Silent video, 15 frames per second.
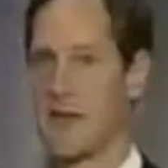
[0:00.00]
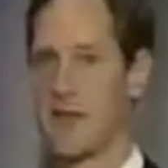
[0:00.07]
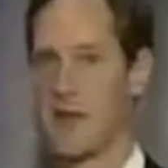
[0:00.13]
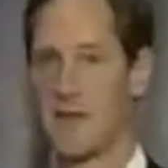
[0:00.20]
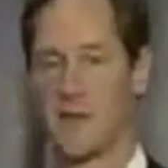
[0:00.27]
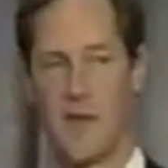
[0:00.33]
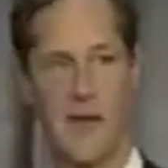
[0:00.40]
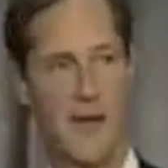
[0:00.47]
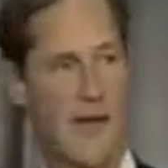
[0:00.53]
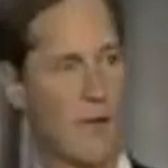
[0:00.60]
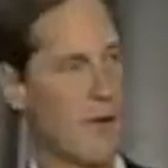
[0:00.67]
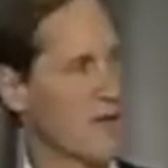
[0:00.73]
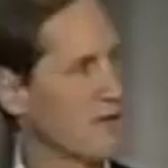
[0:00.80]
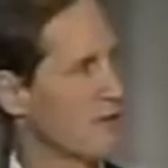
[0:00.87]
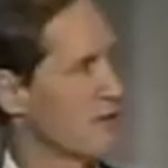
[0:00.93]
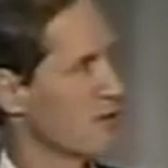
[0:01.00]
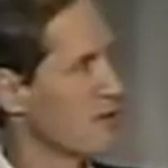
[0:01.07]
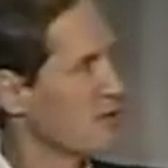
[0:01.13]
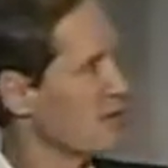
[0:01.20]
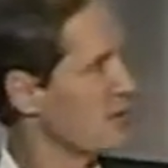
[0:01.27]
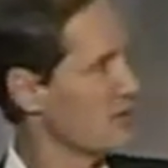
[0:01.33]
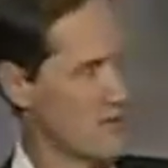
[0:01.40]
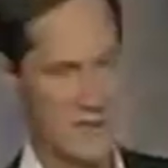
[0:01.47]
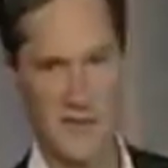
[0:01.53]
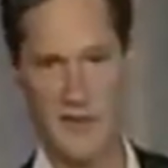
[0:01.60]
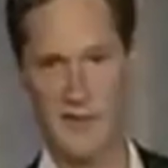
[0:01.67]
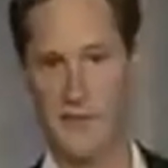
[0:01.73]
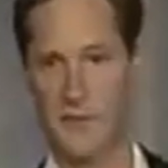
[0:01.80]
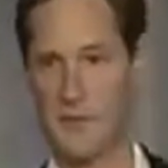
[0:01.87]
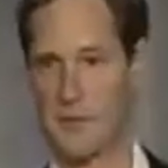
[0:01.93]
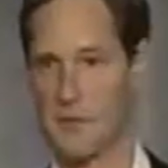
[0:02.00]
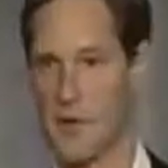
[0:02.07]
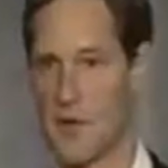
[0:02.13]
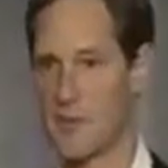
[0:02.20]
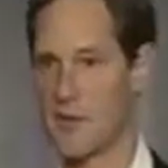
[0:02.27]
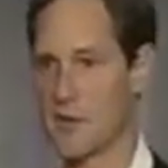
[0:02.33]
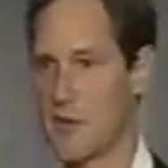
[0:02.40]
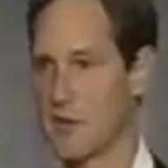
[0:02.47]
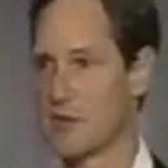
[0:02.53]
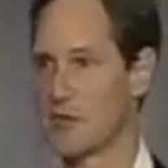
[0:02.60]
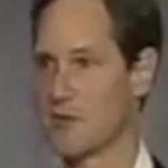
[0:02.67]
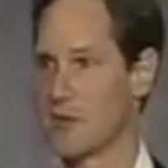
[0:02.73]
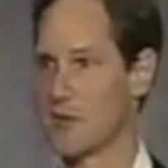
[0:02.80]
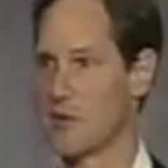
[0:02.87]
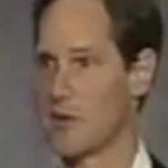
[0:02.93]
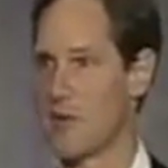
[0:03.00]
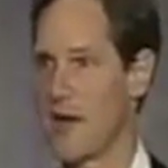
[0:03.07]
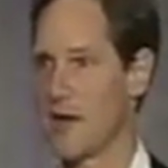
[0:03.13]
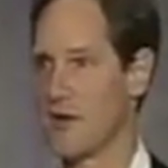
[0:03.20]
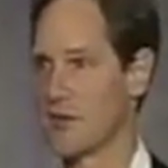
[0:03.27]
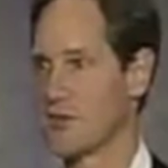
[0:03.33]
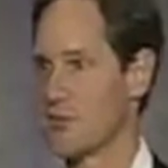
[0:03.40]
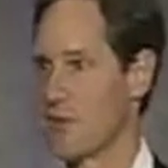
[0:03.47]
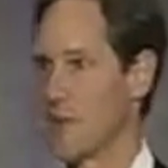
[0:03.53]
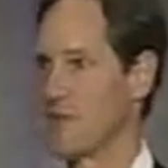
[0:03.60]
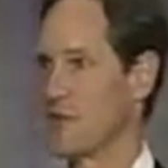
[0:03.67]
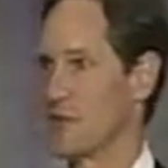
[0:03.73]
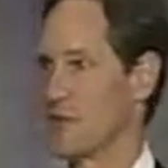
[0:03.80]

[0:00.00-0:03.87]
think I watched Steve Ballmer talk this morning about disruption.